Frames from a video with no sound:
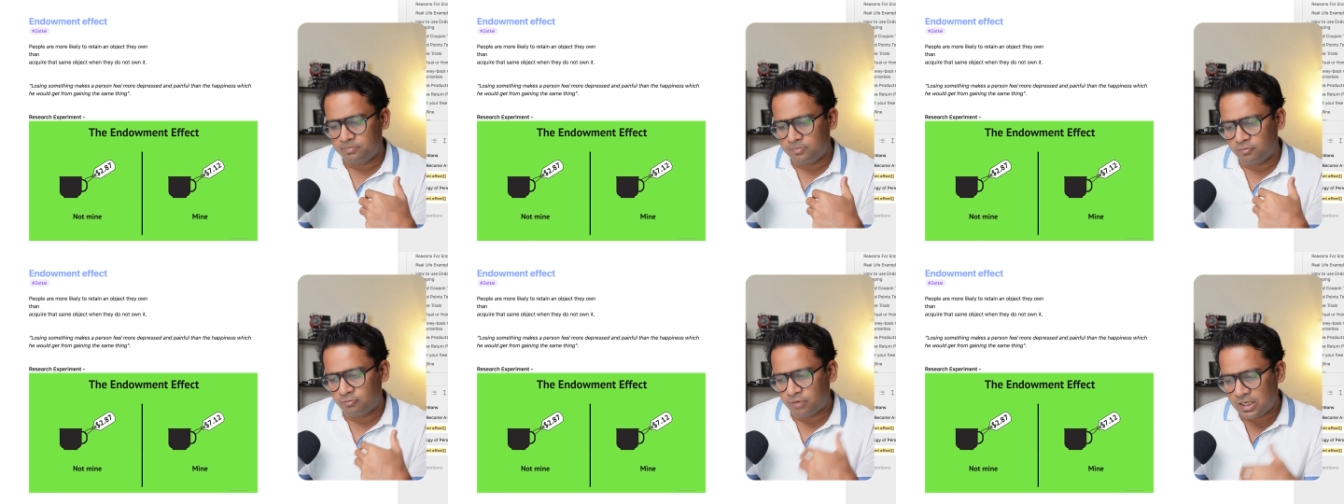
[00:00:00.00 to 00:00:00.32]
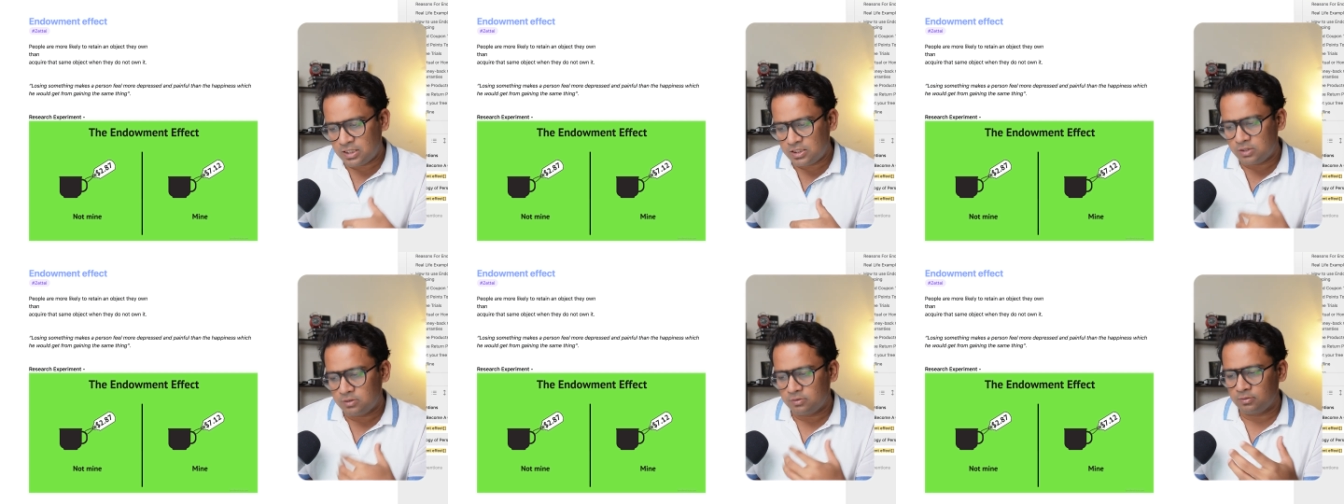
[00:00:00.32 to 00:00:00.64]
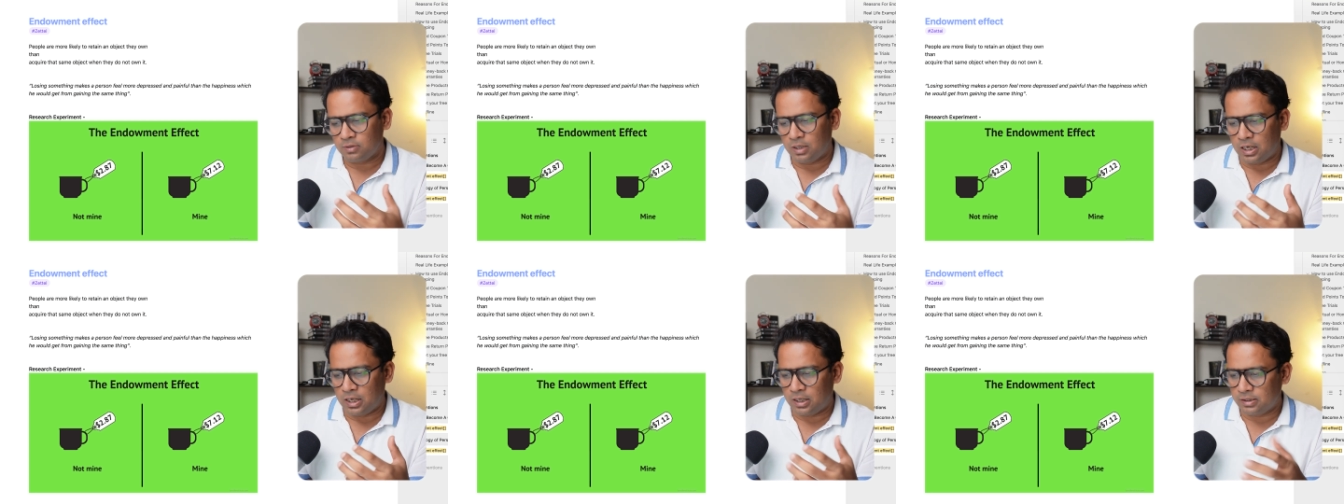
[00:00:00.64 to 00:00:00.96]
once
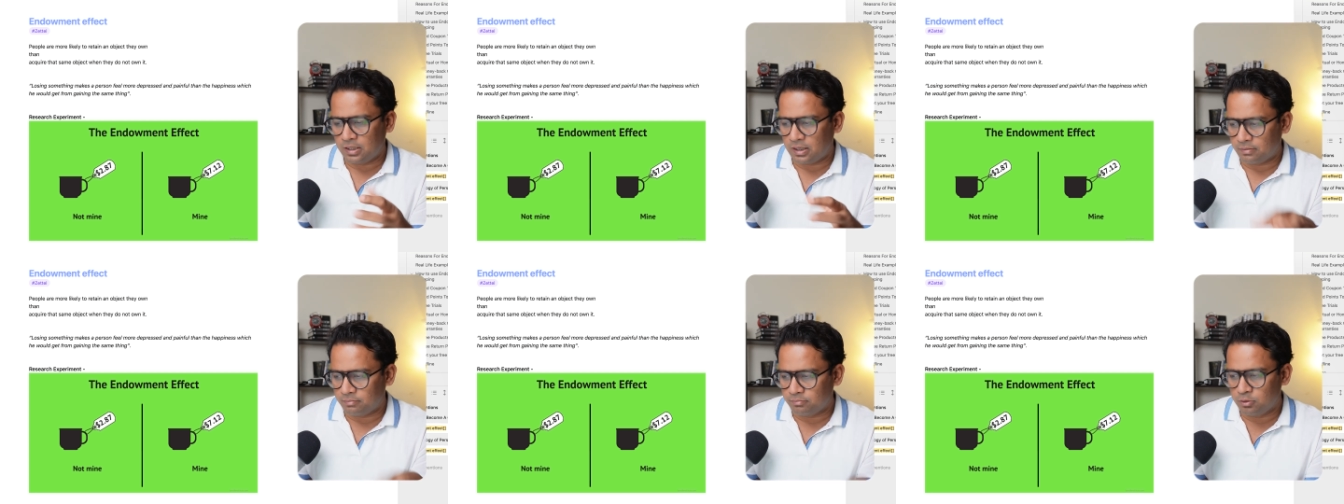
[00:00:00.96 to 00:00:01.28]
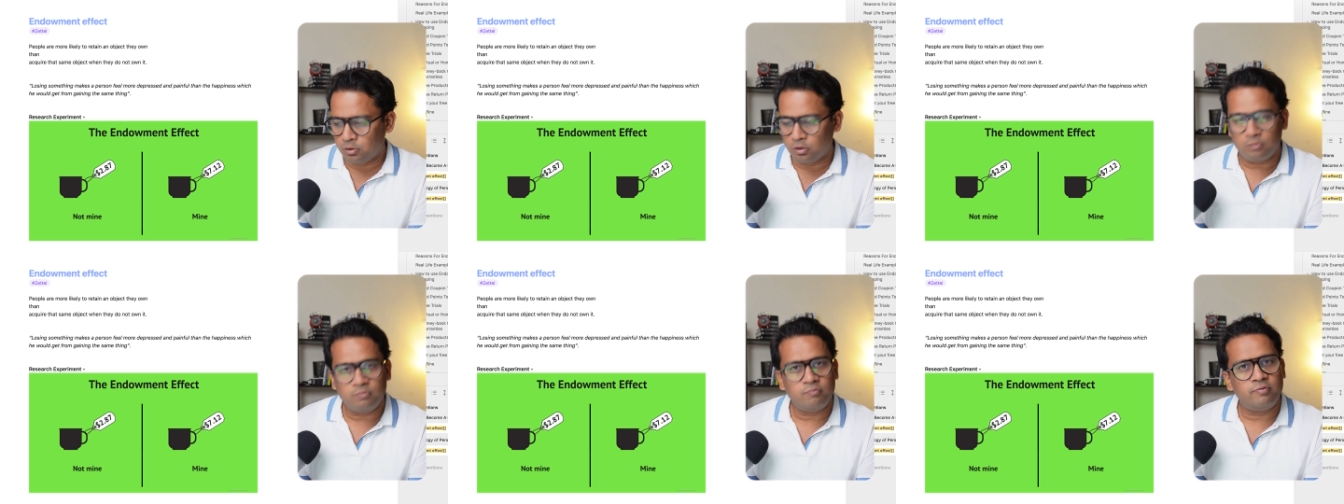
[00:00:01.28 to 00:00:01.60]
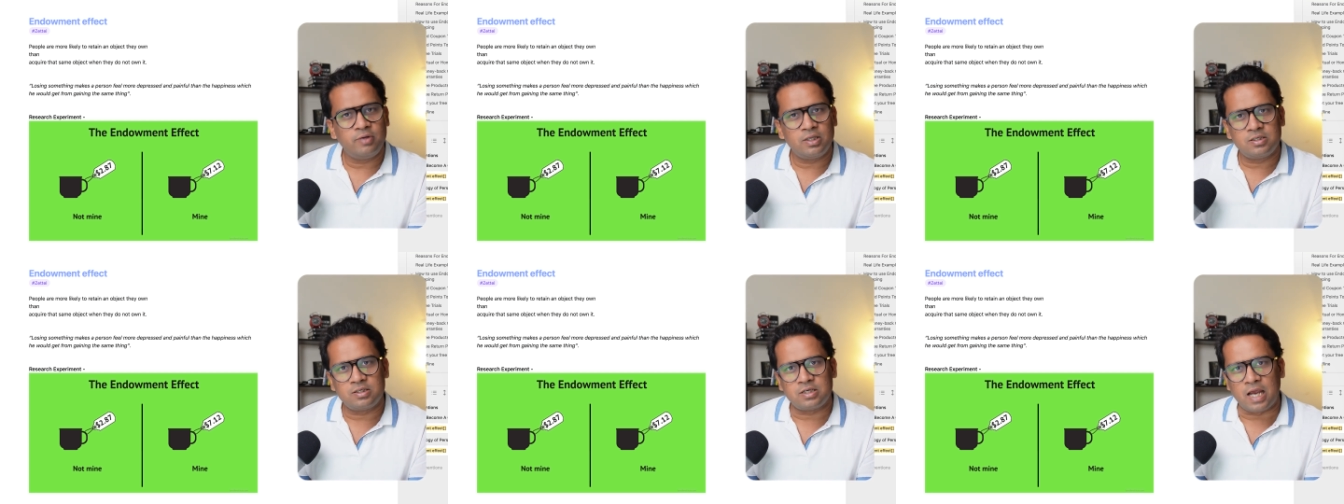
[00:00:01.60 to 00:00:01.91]
the group
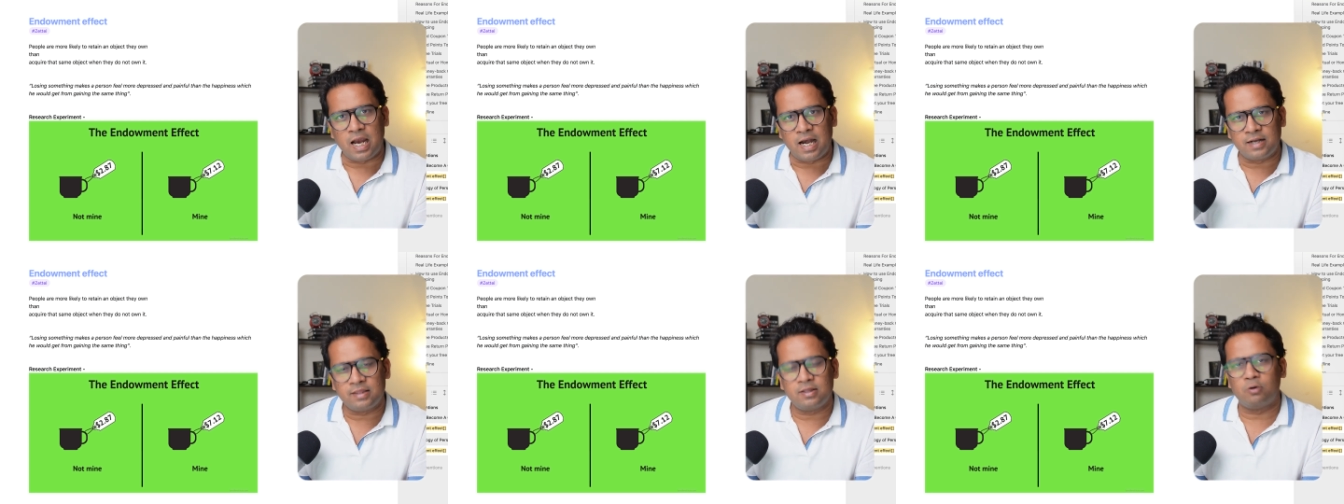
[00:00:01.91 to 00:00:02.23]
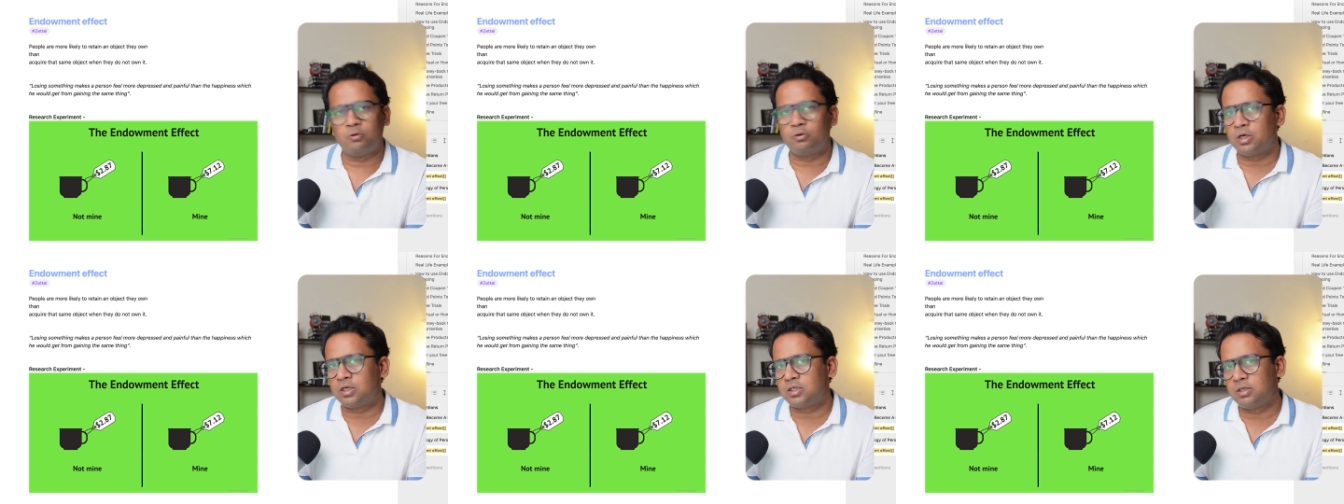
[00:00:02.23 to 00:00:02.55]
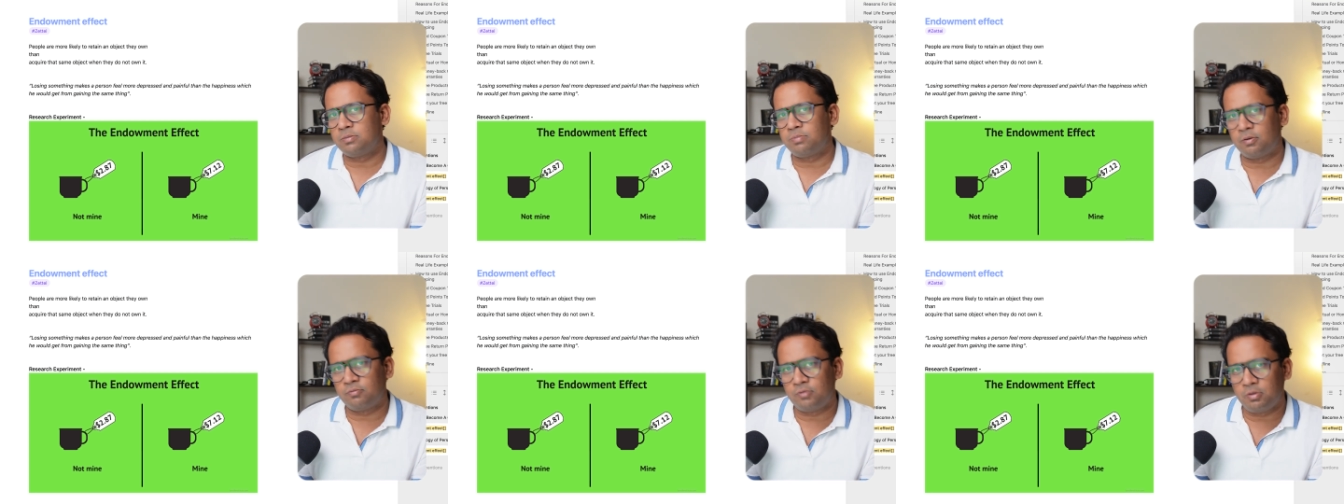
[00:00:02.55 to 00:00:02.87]
which had the
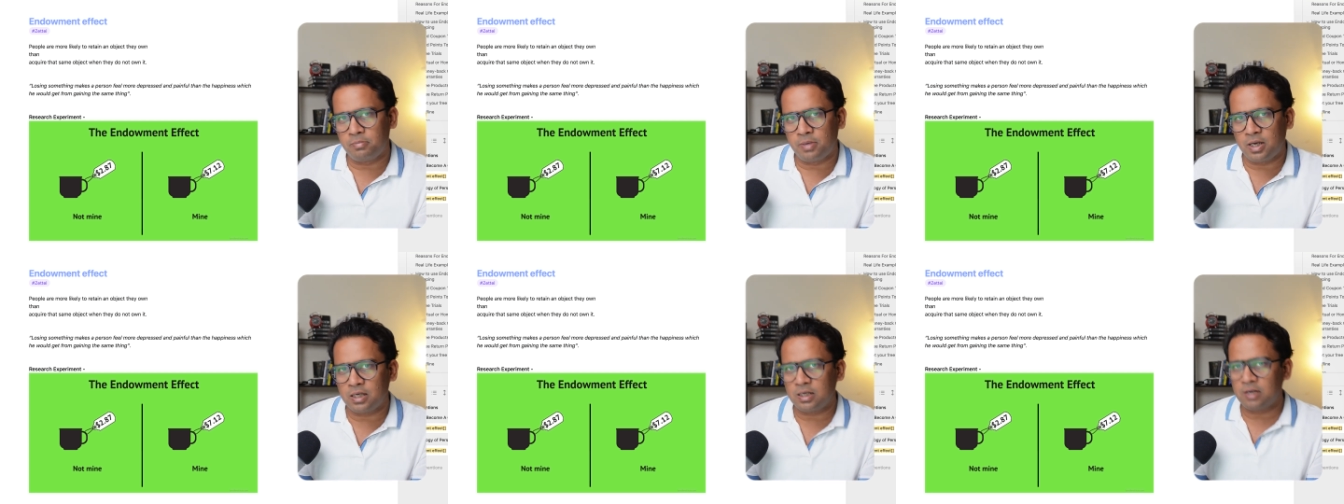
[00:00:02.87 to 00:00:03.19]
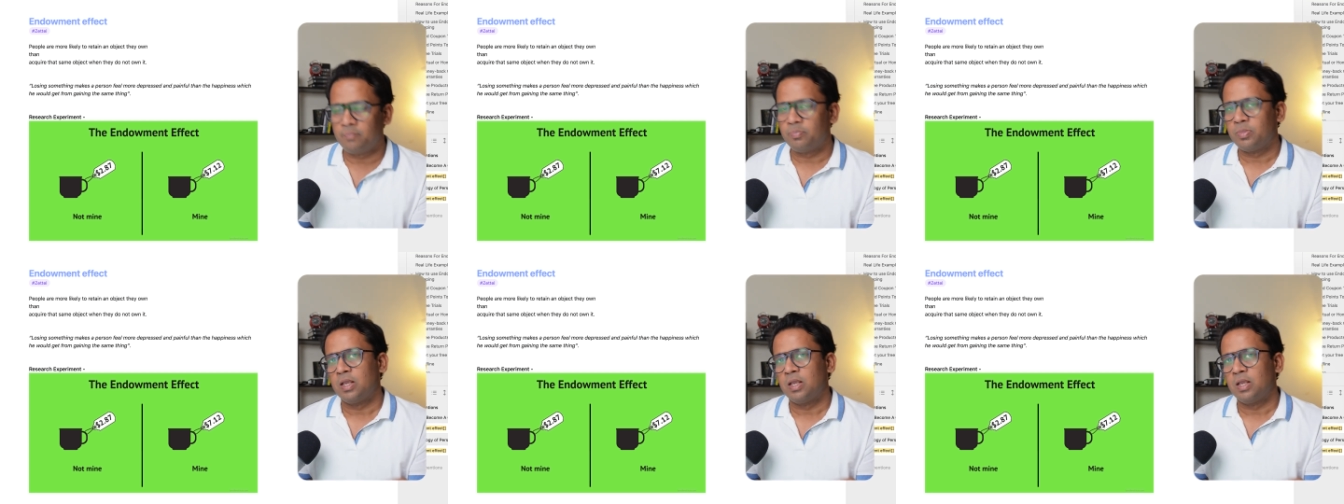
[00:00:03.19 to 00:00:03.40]
ownership of the mug